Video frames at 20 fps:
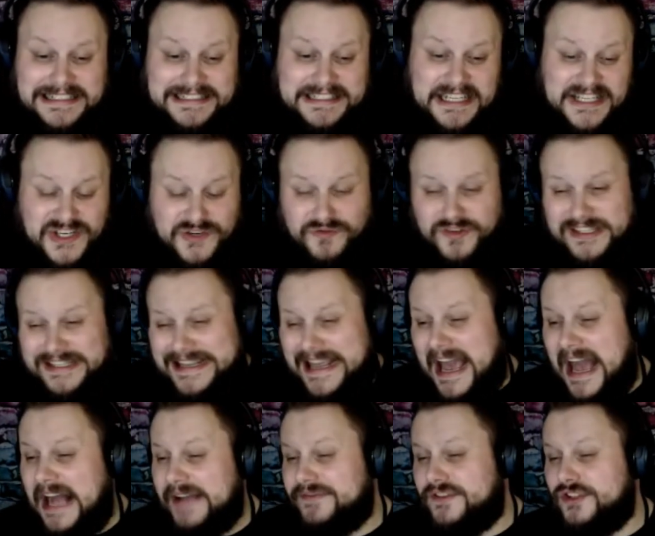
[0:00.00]
doesn't really
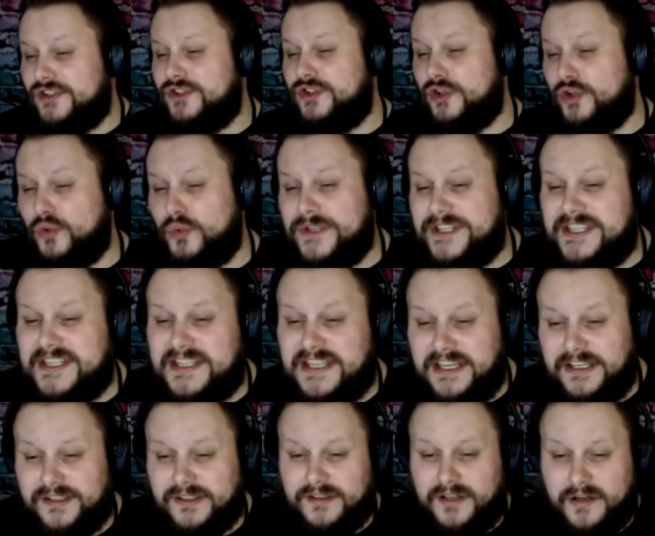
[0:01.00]
have to do with
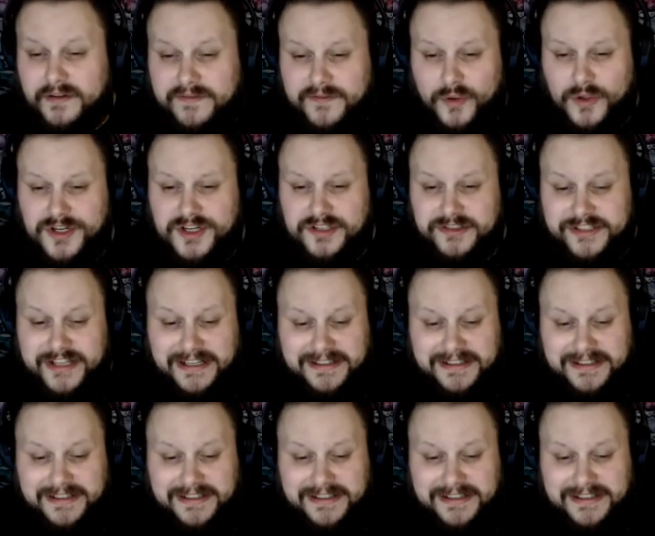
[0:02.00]
skill, unfortunately.